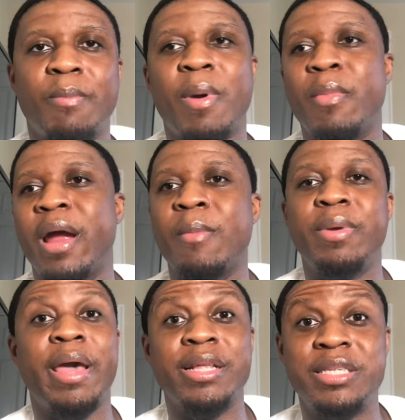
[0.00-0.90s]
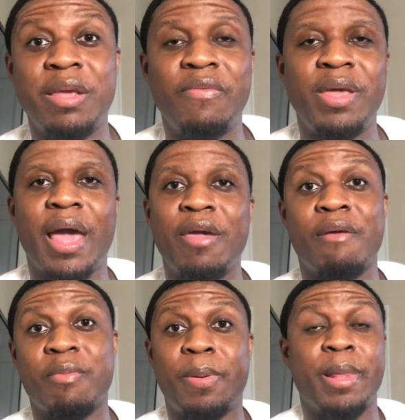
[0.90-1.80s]
Remember NBA TV, how you
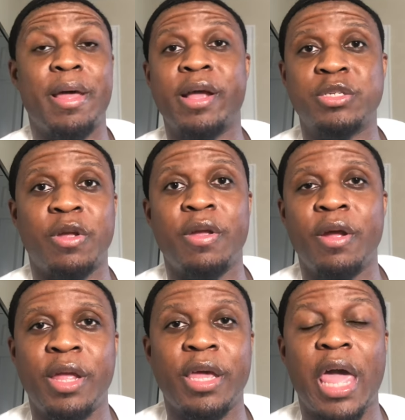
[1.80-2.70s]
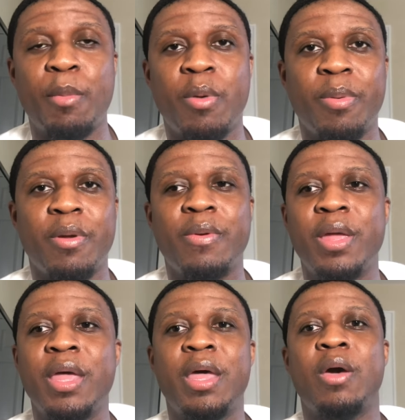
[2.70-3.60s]
have to pay a little extra in your cable bill?
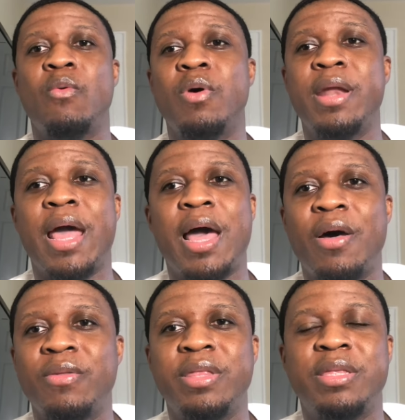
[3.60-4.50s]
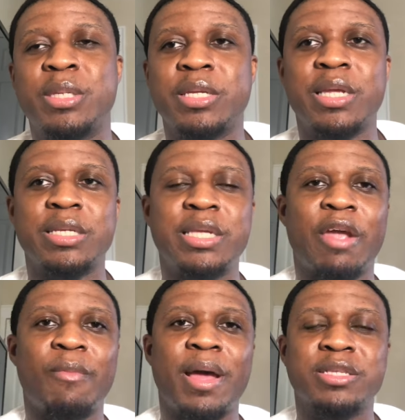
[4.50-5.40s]
Well, now, since they see
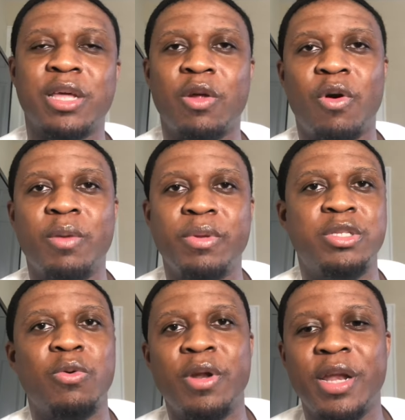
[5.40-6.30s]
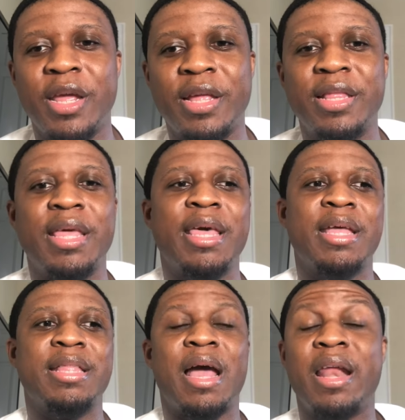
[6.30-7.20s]
everybody's going to want to be tuning in,
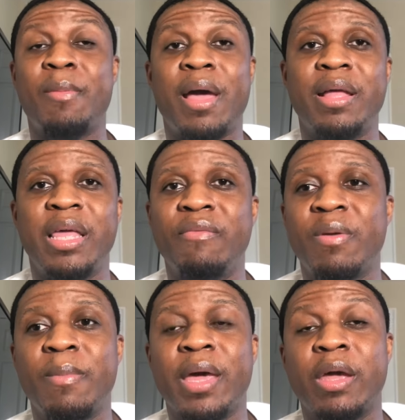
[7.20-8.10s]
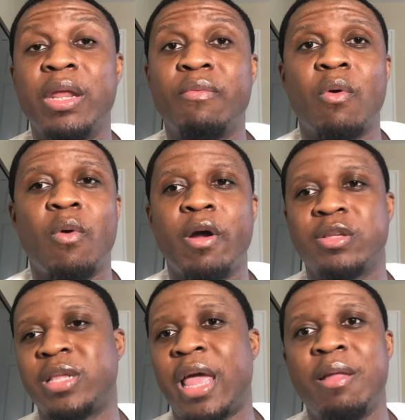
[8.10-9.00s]
now they might even make it even
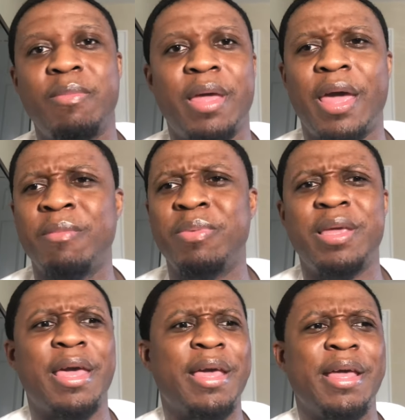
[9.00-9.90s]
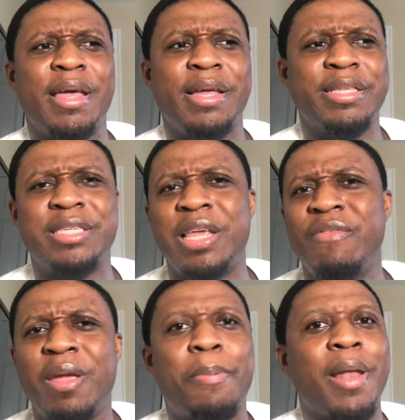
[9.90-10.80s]
worse. NBA
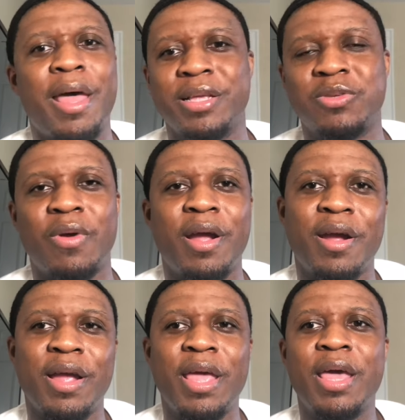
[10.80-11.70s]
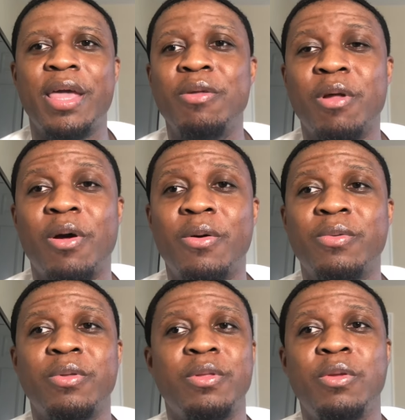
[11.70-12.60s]
TV Plus, where, you
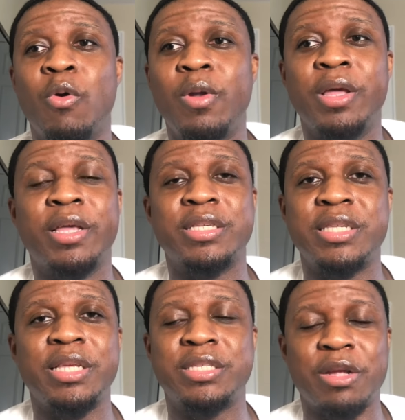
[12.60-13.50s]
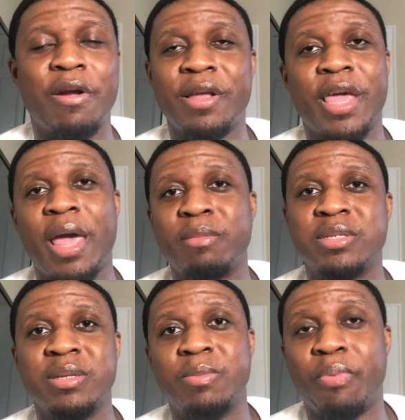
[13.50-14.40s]
know, you only can see certain games
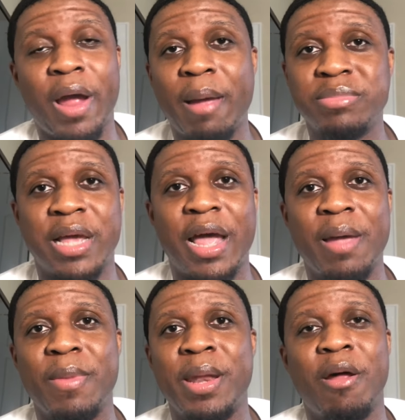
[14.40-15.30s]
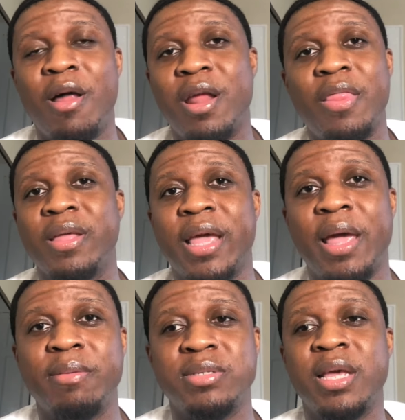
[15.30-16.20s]
in primetime, and then all the other
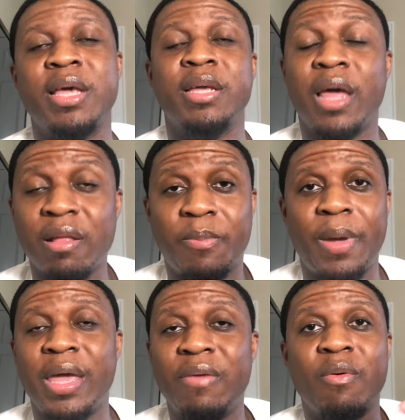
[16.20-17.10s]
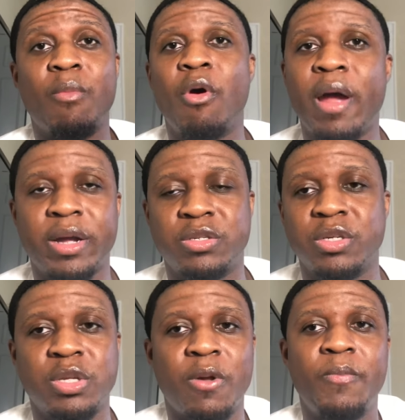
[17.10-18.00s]
games, you're going to have to pay even more extra.
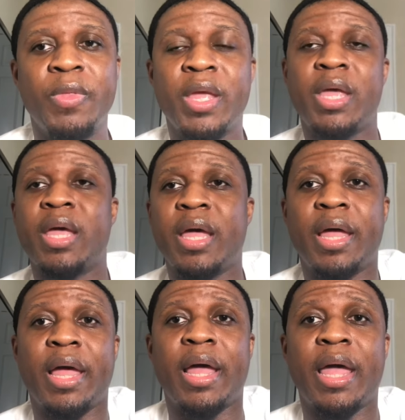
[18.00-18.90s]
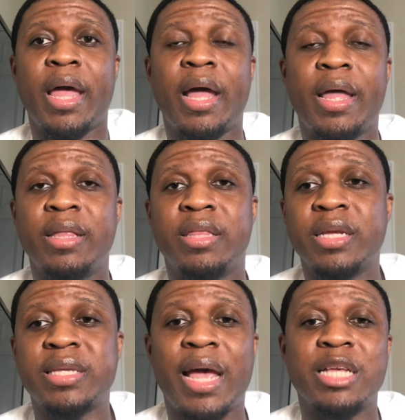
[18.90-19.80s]
So
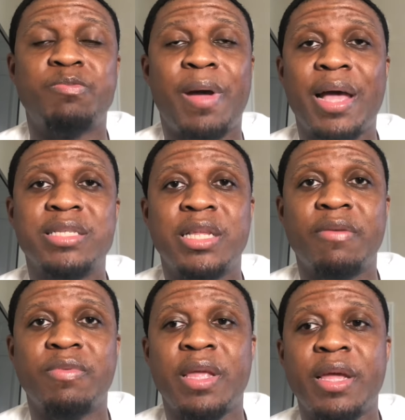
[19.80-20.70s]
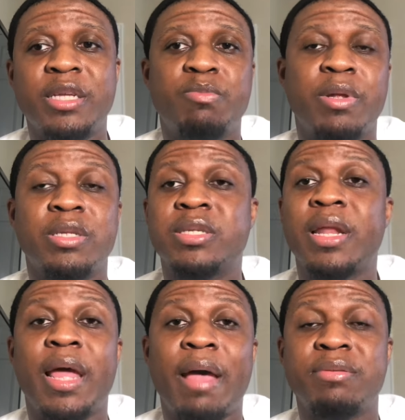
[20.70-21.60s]
this has positive things, but it's
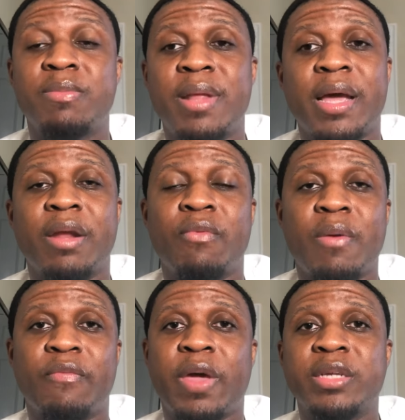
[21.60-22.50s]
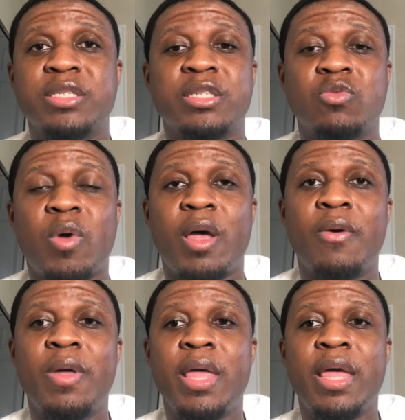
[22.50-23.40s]
going to have some negative ramifications as well.